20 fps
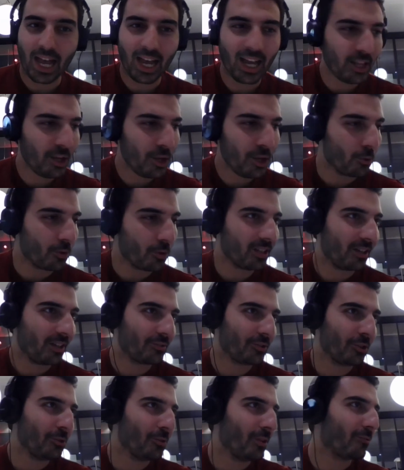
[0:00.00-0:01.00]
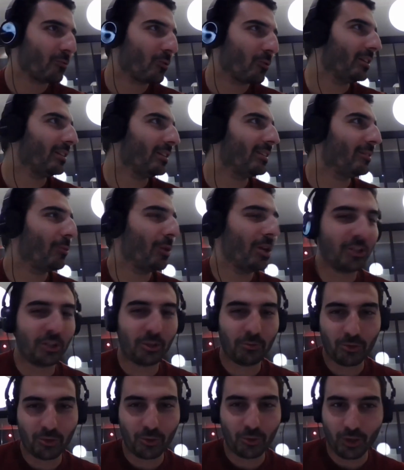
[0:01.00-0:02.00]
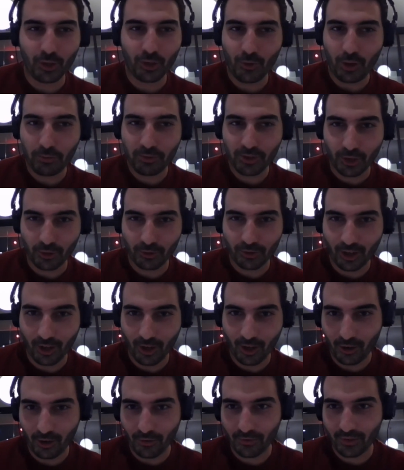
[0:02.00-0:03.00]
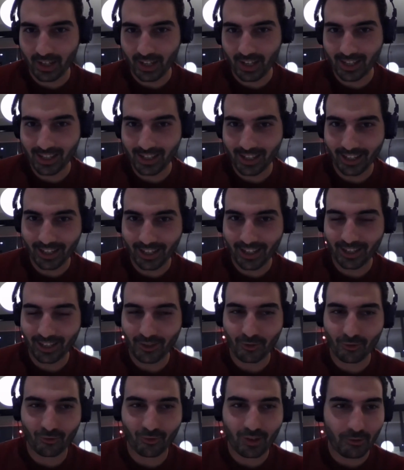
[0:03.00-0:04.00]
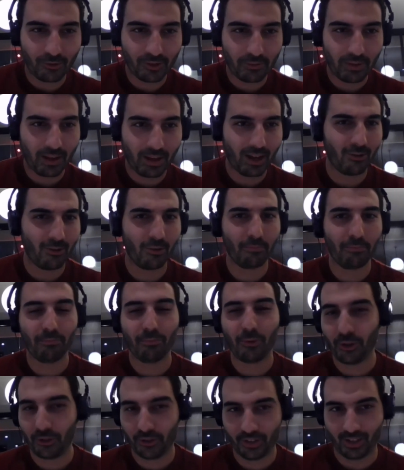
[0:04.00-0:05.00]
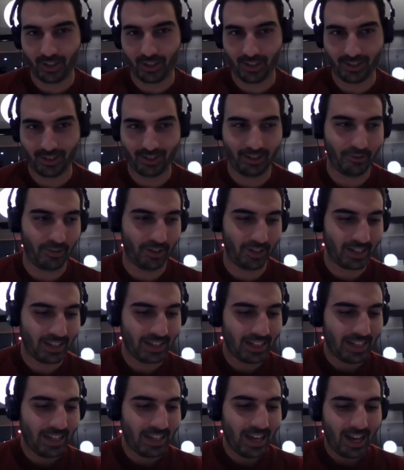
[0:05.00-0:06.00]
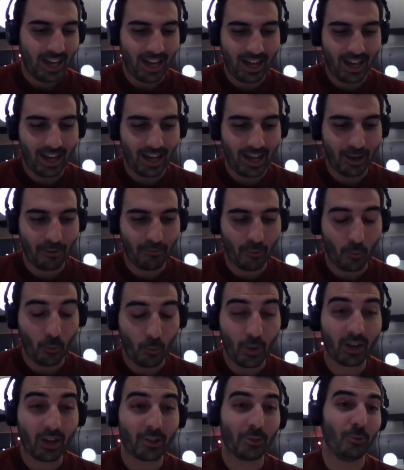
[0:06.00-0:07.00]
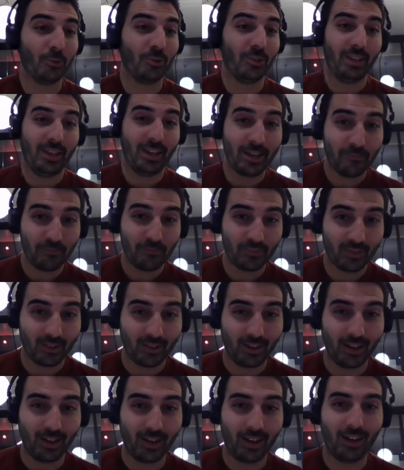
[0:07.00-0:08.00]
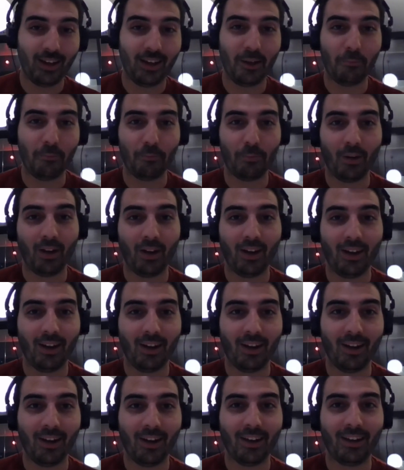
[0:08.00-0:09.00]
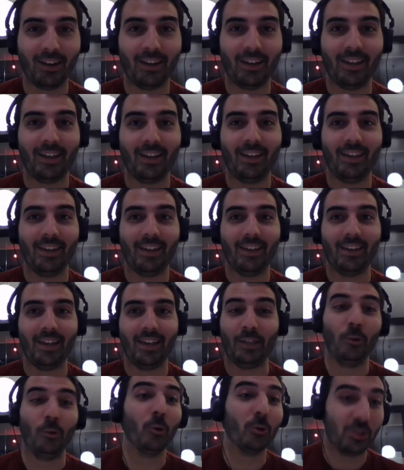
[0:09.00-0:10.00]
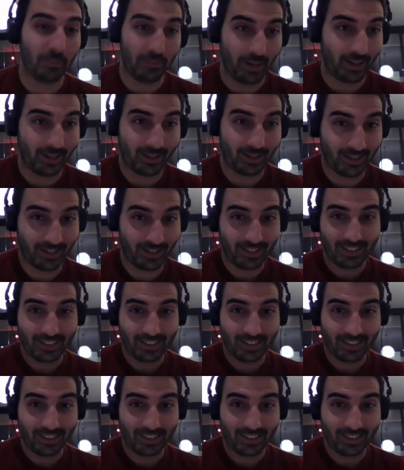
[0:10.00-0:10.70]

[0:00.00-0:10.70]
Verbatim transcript: Hello, good afternoon, everyone. Welcome to a new episode of the Silicon Roundabout podcast series. Um, we are joined today uh, by an awesome guest.